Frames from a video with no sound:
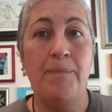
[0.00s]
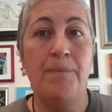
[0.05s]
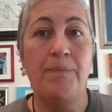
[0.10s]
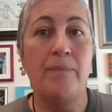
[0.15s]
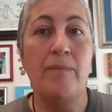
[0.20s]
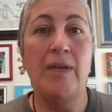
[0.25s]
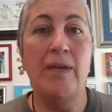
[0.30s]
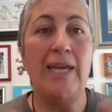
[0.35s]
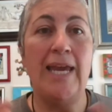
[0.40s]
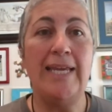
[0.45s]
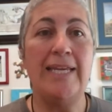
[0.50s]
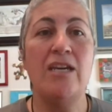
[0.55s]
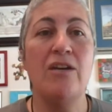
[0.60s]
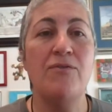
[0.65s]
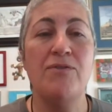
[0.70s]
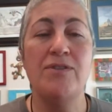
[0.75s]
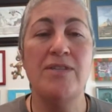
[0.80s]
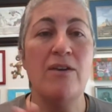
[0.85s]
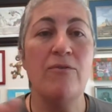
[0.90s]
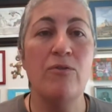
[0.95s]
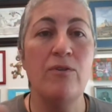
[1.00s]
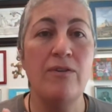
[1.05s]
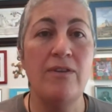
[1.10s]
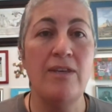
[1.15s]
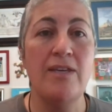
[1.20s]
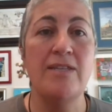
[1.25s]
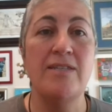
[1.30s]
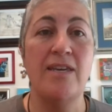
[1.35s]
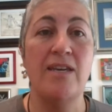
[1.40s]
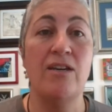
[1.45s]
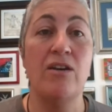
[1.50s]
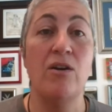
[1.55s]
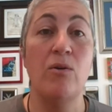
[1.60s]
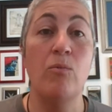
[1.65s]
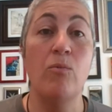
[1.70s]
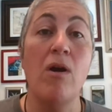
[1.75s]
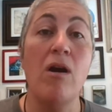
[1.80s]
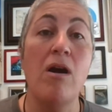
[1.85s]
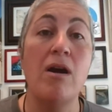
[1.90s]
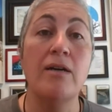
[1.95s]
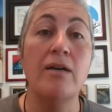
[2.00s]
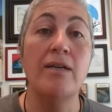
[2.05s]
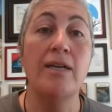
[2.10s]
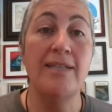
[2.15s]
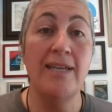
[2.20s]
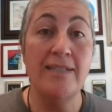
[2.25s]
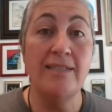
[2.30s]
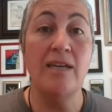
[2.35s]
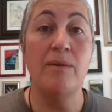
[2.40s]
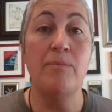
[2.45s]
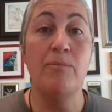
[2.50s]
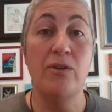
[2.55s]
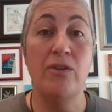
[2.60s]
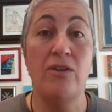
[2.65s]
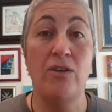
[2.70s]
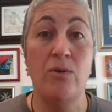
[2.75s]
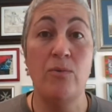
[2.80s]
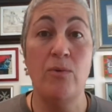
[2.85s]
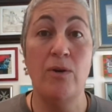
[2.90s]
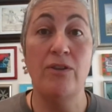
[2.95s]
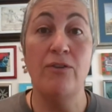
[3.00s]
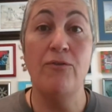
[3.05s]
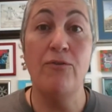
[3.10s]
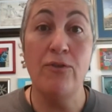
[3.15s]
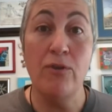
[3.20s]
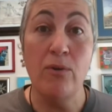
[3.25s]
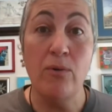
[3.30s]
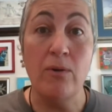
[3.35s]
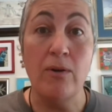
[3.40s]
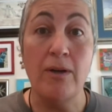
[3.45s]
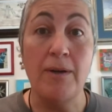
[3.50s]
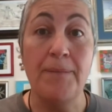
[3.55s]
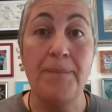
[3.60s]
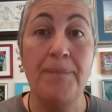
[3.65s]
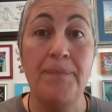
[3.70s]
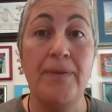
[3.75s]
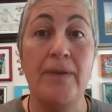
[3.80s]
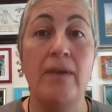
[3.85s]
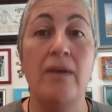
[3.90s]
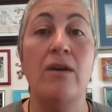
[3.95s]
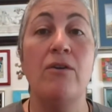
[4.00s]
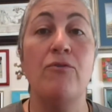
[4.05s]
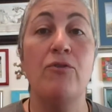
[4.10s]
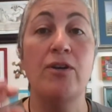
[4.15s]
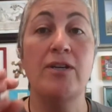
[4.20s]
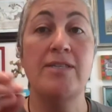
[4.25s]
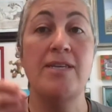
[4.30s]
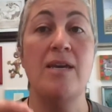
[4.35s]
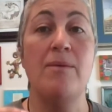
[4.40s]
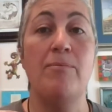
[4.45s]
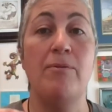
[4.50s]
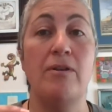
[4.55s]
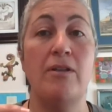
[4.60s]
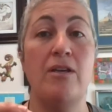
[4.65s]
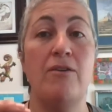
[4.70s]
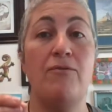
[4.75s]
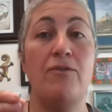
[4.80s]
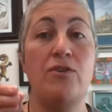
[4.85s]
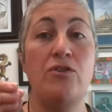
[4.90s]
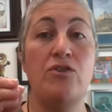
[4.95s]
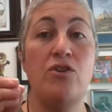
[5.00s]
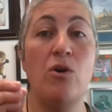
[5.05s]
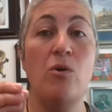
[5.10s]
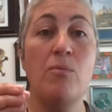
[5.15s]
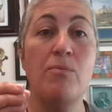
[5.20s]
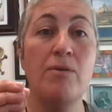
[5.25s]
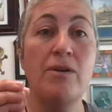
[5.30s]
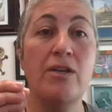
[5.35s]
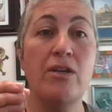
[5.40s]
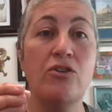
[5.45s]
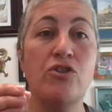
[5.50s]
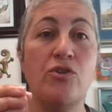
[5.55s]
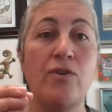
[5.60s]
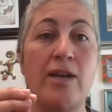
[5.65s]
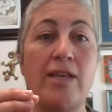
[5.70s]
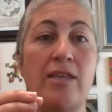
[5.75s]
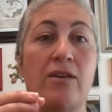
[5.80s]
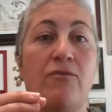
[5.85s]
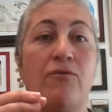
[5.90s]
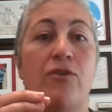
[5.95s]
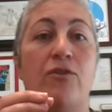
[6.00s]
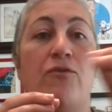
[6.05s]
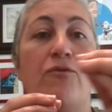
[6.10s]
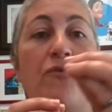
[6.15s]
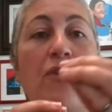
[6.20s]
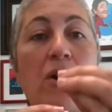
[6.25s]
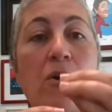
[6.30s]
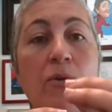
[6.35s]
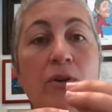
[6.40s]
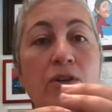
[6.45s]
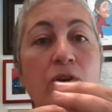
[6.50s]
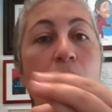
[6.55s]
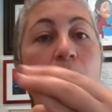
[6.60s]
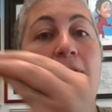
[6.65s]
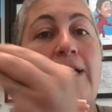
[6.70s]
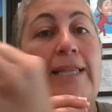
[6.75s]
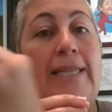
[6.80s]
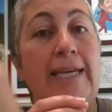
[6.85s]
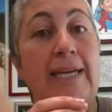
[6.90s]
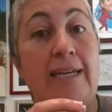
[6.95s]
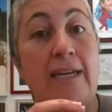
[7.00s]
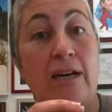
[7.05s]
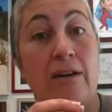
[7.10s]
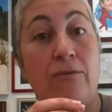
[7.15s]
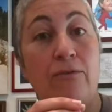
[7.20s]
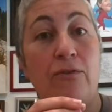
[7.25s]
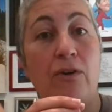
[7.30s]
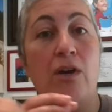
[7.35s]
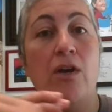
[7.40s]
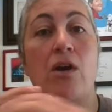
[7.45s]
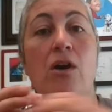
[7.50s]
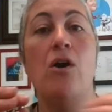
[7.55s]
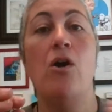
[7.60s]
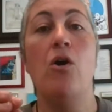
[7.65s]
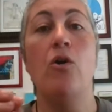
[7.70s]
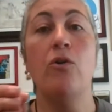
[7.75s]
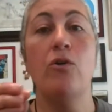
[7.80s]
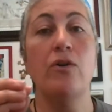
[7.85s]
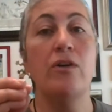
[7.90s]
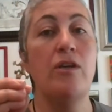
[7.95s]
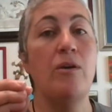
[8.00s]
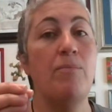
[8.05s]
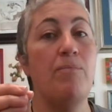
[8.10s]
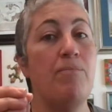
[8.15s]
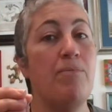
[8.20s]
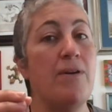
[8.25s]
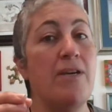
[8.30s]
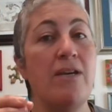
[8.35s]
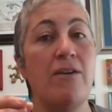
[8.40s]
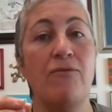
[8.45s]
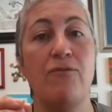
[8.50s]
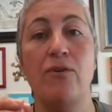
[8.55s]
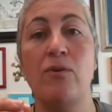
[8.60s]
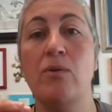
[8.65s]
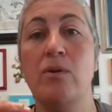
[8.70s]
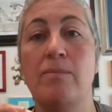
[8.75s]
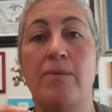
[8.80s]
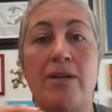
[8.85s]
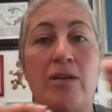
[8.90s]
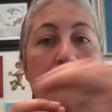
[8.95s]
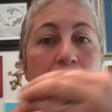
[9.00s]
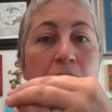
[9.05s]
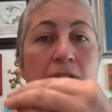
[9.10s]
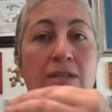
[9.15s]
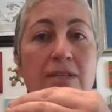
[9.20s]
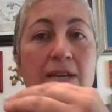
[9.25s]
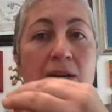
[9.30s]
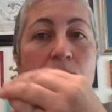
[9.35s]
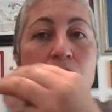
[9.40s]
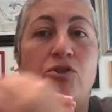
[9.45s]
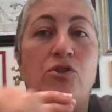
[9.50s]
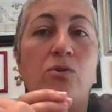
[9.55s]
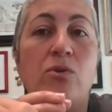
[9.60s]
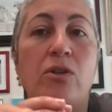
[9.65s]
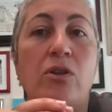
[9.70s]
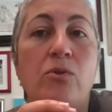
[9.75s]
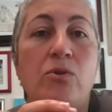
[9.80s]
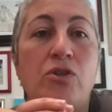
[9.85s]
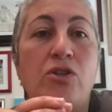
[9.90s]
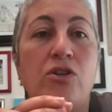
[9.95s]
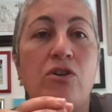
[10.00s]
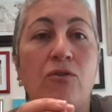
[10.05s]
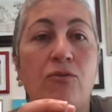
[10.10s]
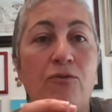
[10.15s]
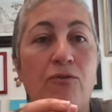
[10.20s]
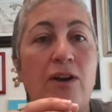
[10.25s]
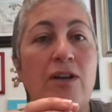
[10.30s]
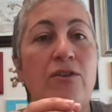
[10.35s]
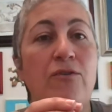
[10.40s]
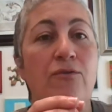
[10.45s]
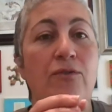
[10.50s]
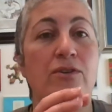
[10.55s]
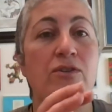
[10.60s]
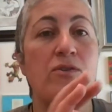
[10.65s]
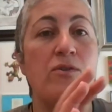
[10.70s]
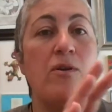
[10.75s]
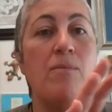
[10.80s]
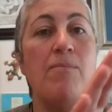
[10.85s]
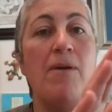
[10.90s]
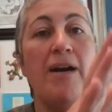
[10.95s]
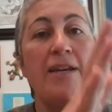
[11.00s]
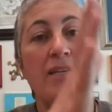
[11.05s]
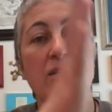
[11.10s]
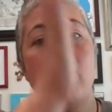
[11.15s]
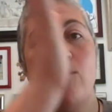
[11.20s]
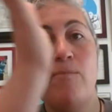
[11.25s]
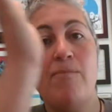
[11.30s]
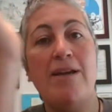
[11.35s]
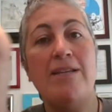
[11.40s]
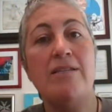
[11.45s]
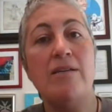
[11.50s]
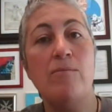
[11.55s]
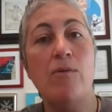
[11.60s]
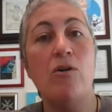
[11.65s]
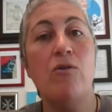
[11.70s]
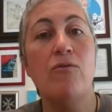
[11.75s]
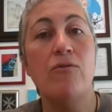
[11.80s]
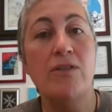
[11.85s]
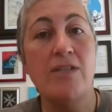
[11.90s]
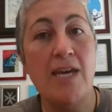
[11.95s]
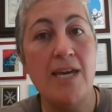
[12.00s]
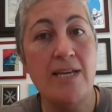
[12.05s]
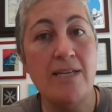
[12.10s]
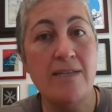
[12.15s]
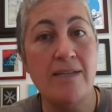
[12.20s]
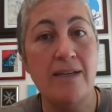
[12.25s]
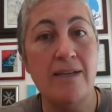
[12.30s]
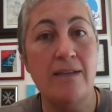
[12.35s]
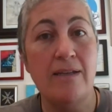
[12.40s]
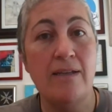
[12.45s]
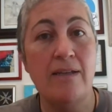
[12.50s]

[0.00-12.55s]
But any of several things can go wrong and end up with you on the floor. For example, if you don't bring your trailing foot forward quickly enough, or you bring it forward but you put it down too close to your front foot so your body's momentum overtakes it,